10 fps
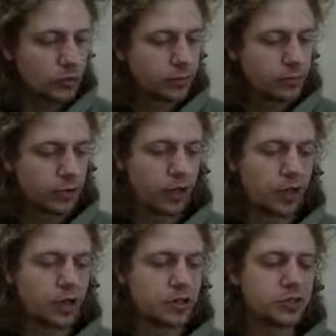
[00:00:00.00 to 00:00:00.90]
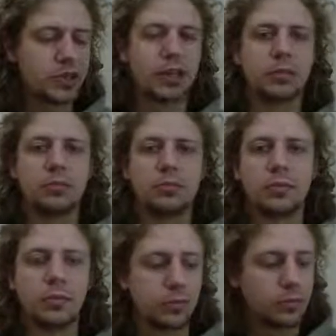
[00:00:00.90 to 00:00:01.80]
Anna is saying
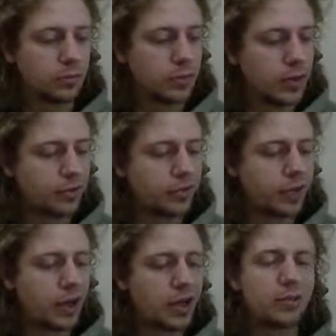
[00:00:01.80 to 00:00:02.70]
f5.